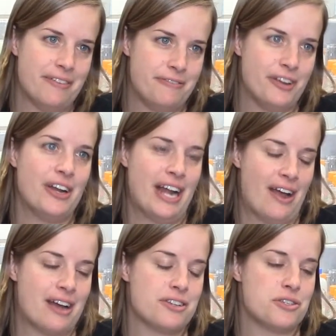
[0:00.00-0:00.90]
figuring out
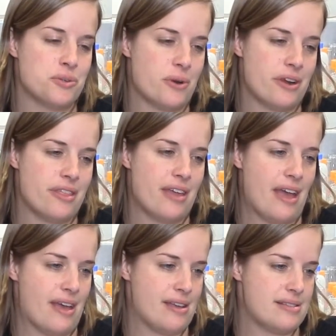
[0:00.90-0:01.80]
how to store the
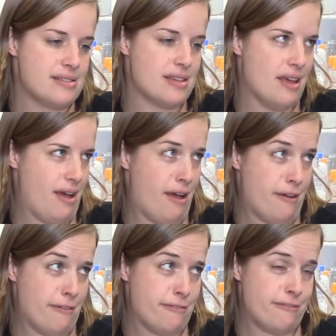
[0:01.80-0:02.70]
eggs
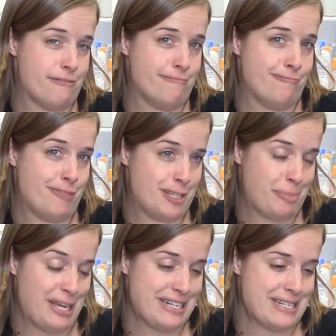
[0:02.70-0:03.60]
of this
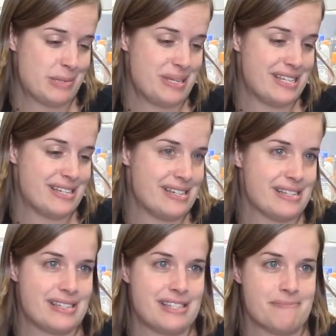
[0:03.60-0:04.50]
plankton
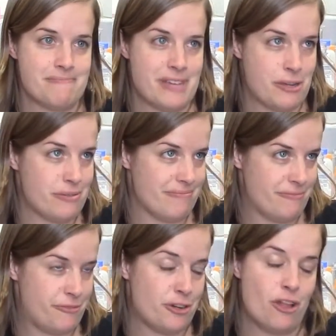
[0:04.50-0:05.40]
species
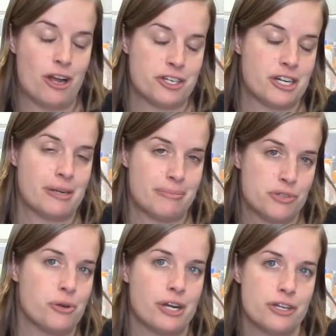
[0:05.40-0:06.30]
for long-term
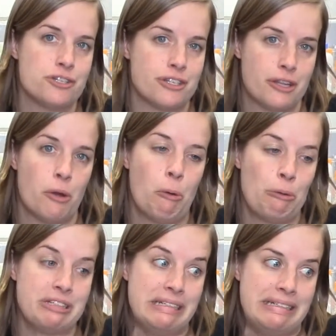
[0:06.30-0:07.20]
storage in the
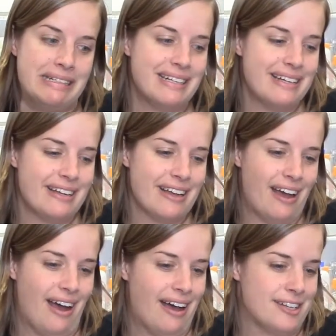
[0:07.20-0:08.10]
cold.
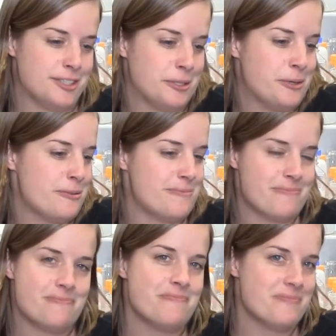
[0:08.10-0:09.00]
So
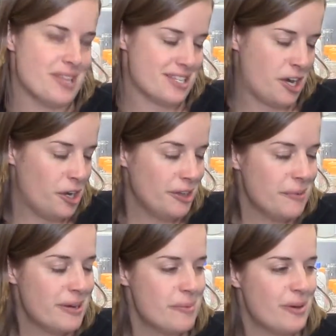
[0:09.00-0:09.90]
that's currently
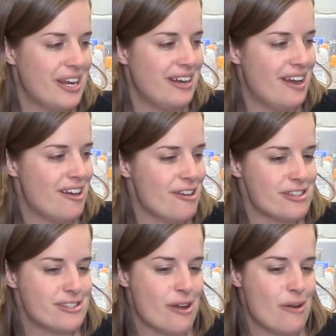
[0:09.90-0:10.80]
what I'm working on.
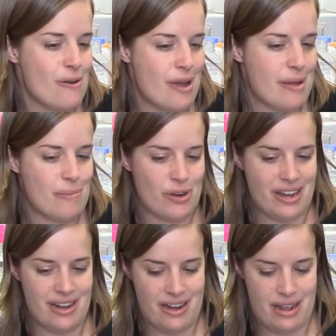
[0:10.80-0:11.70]
Also, I'm
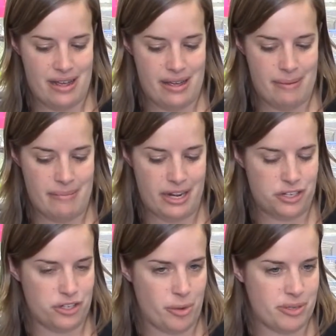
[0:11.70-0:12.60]
working on a
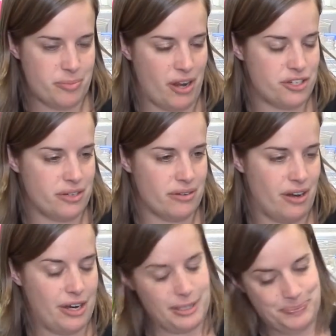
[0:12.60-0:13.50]
metagenomics project,
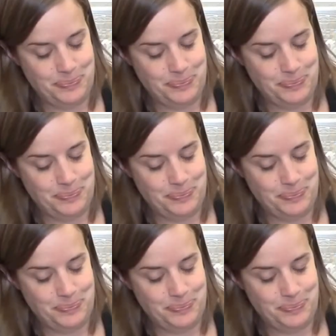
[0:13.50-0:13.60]
or a